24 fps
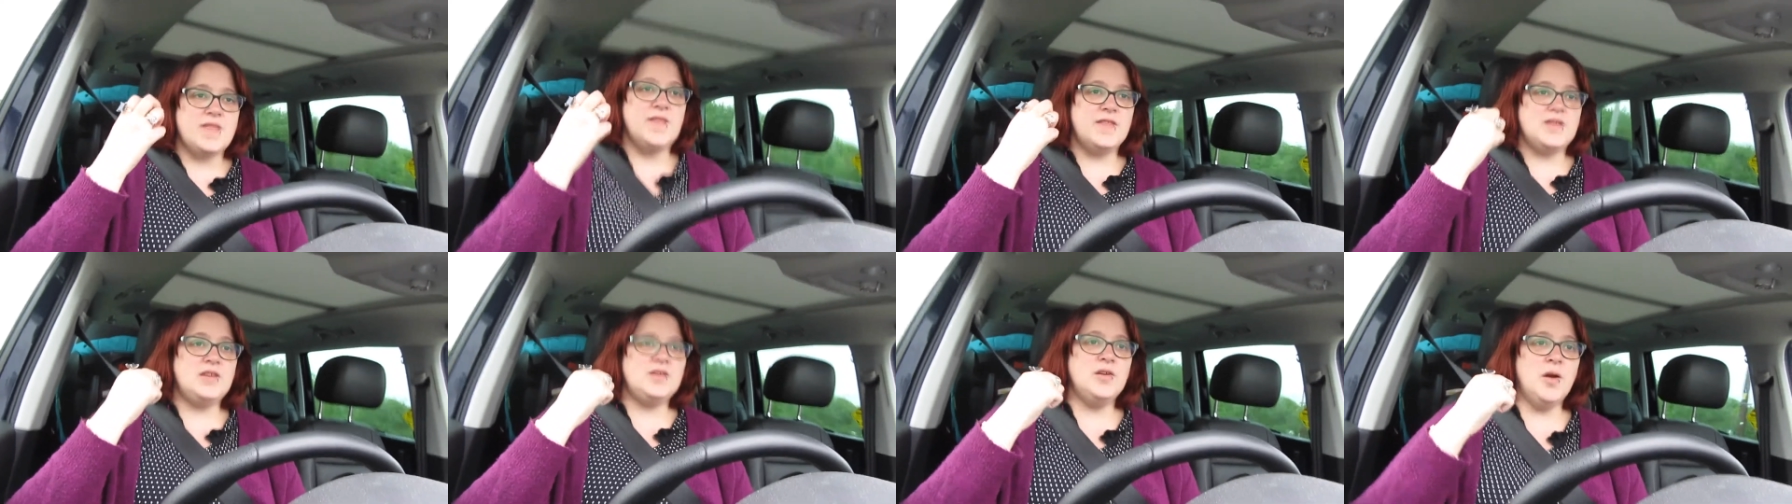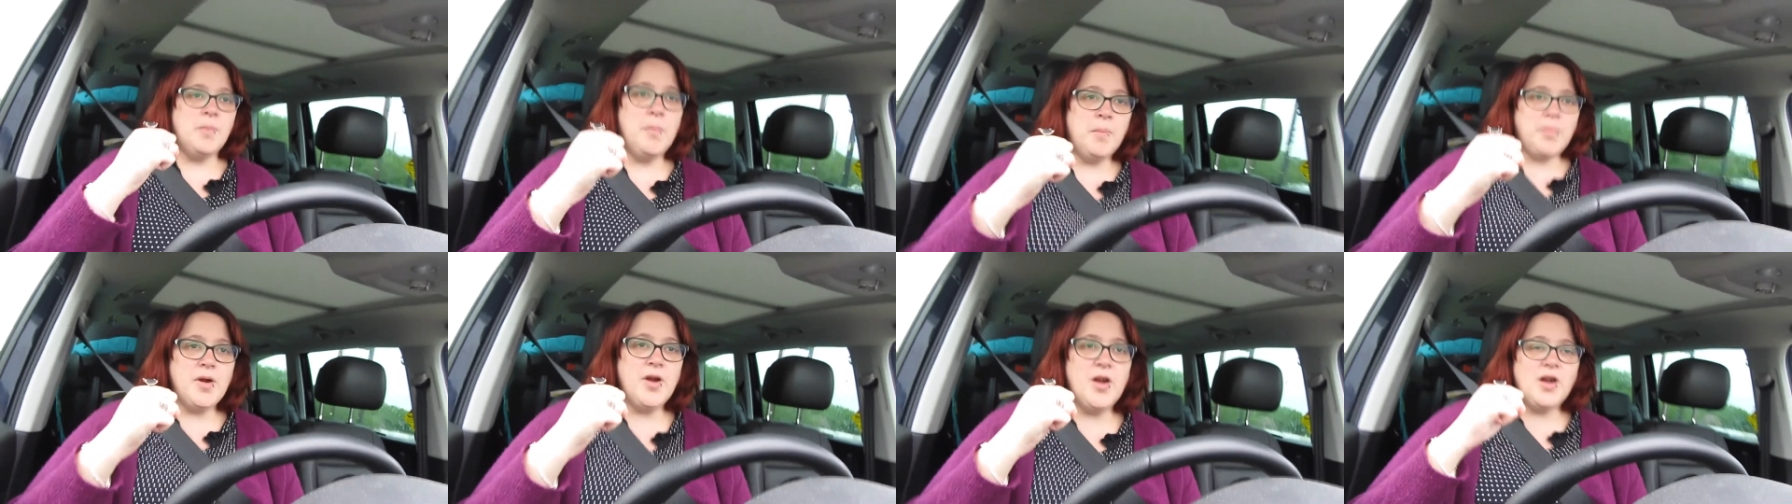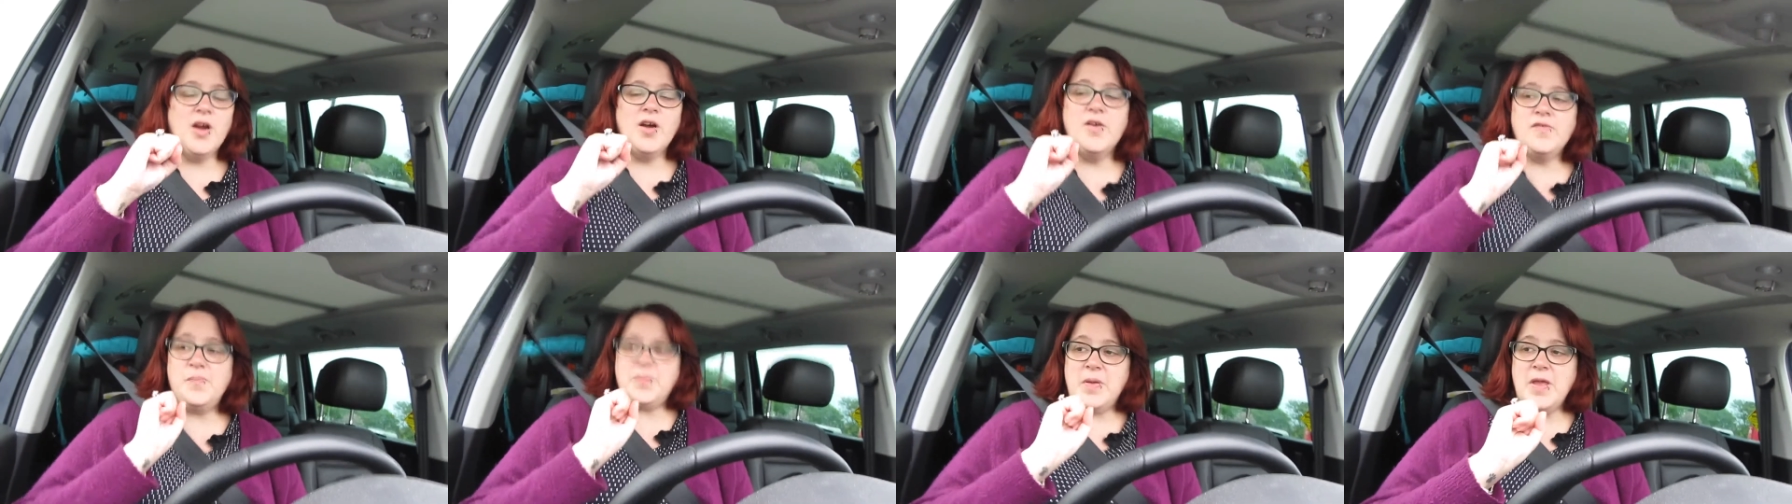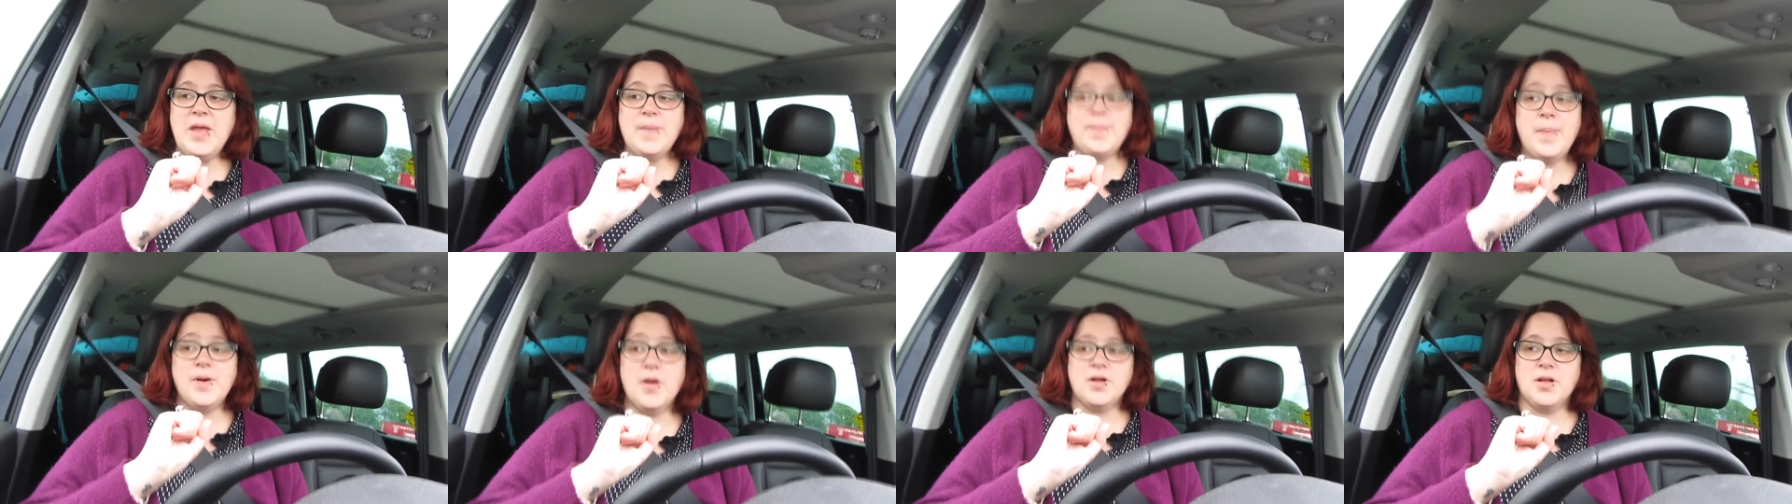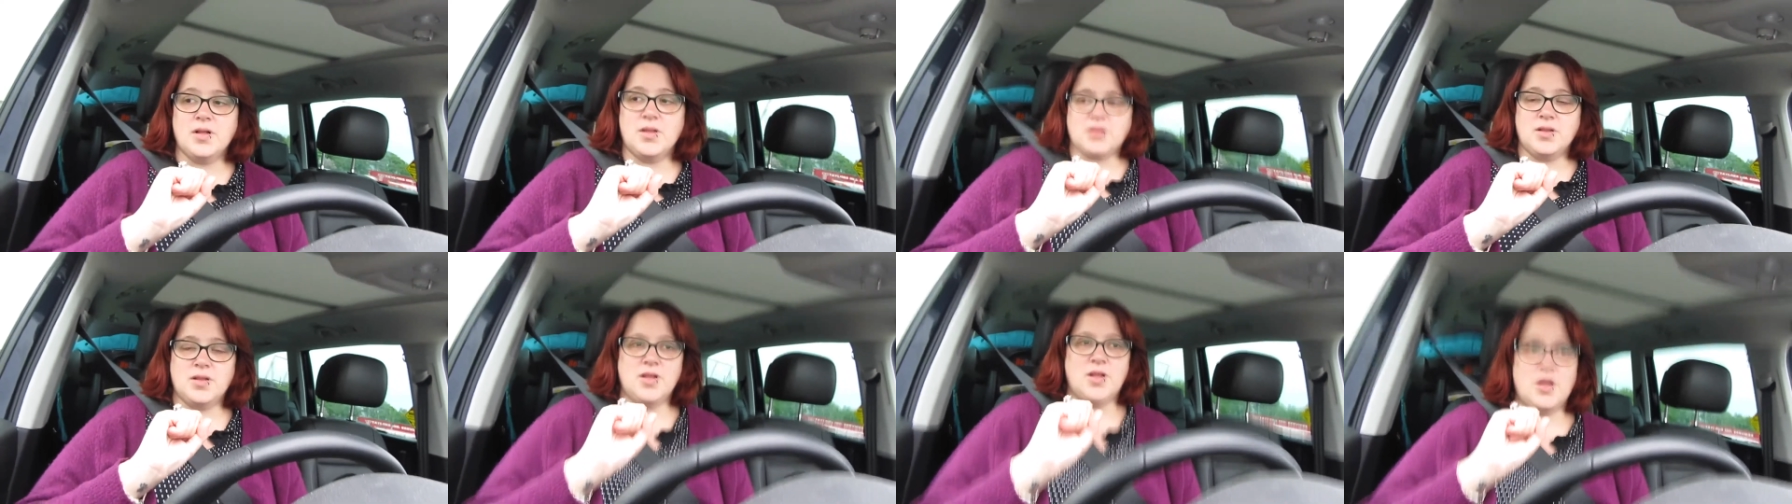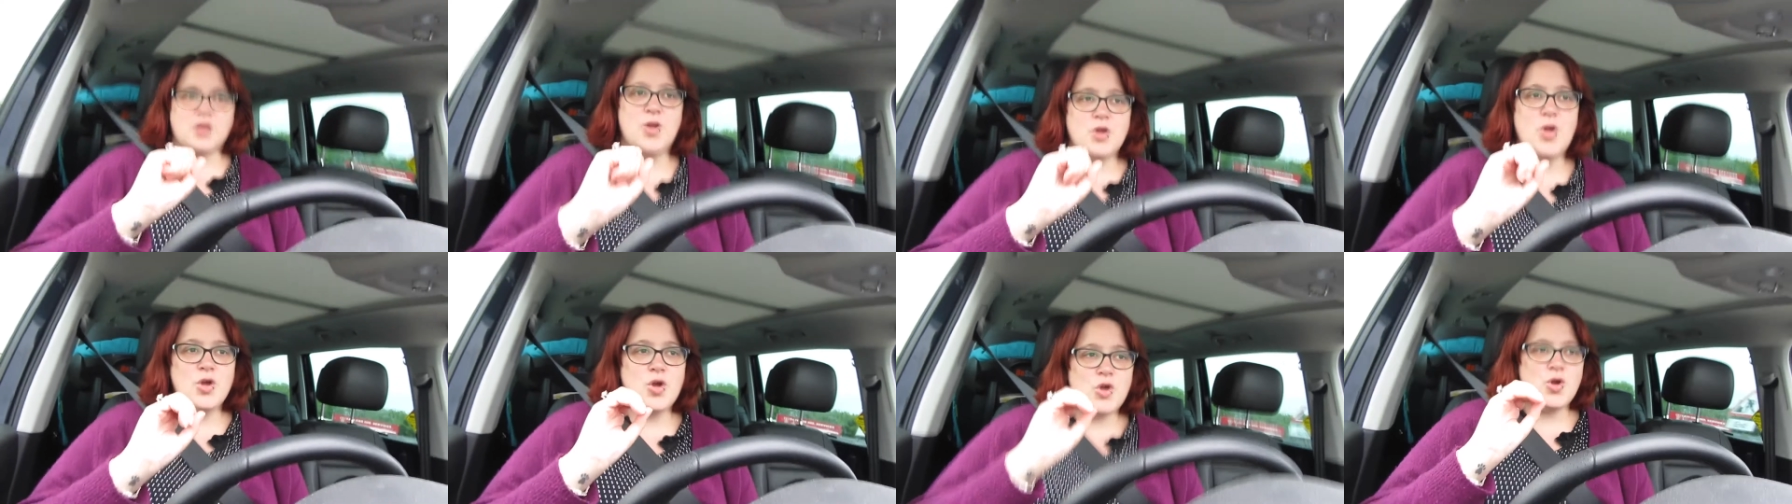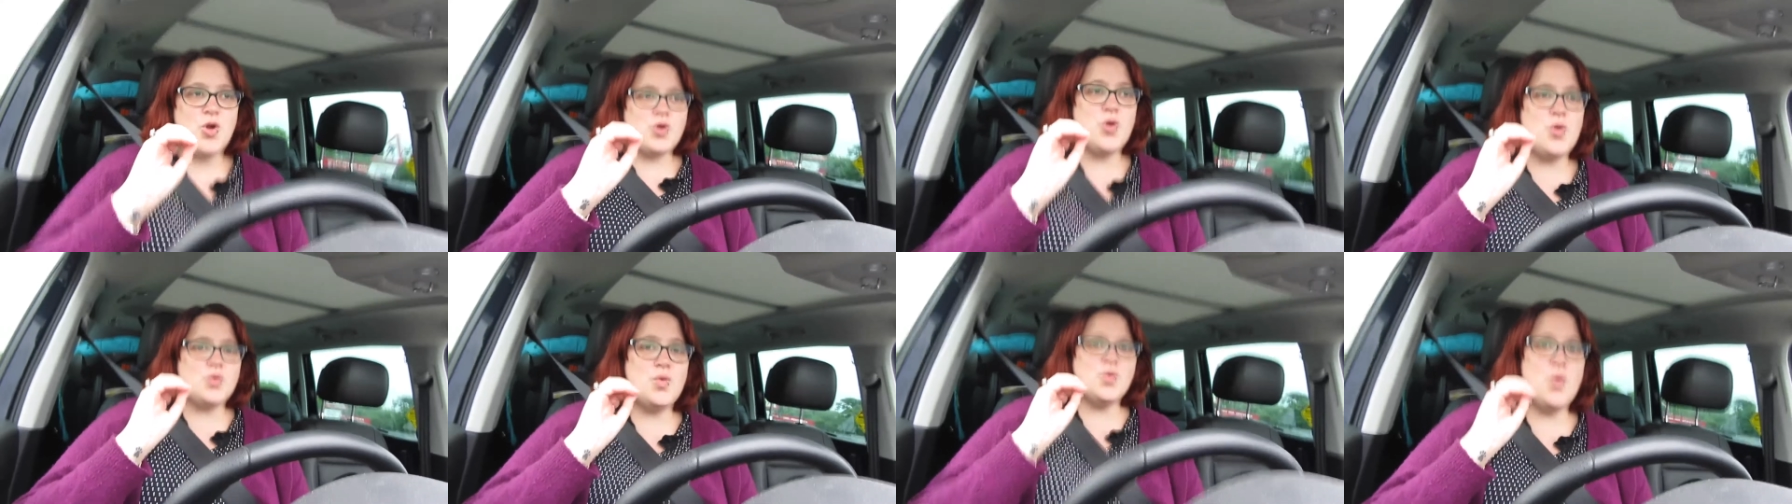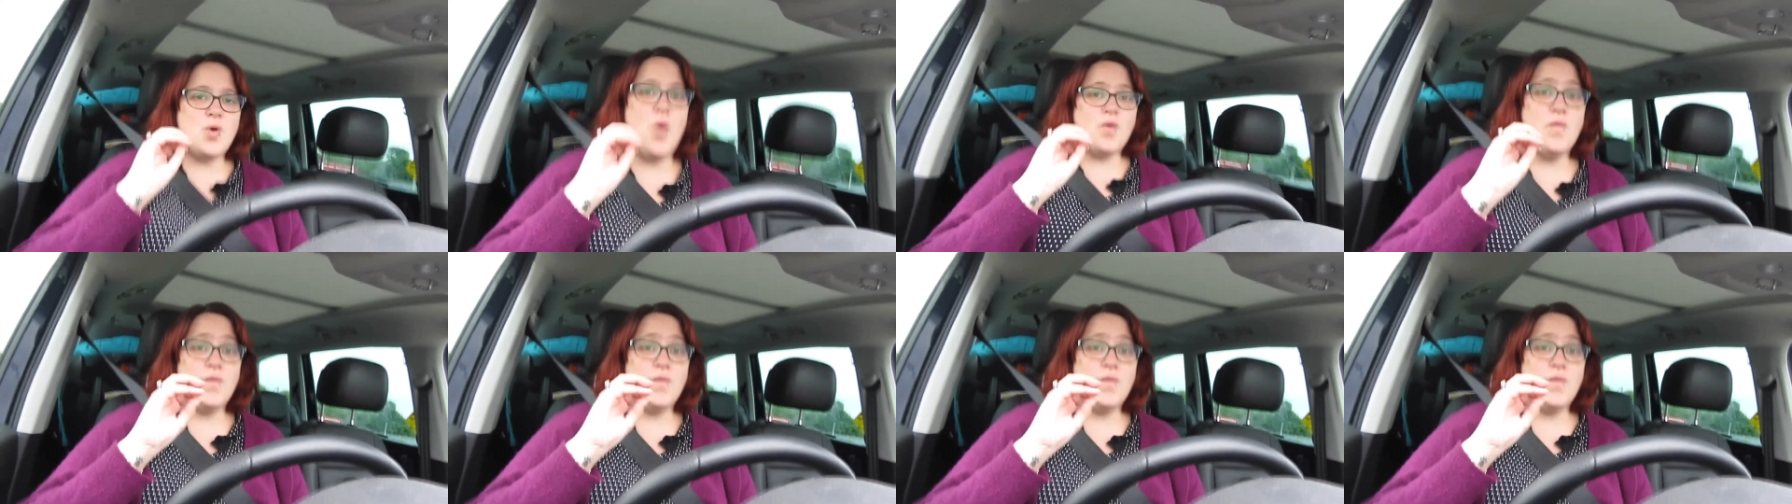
The number of people who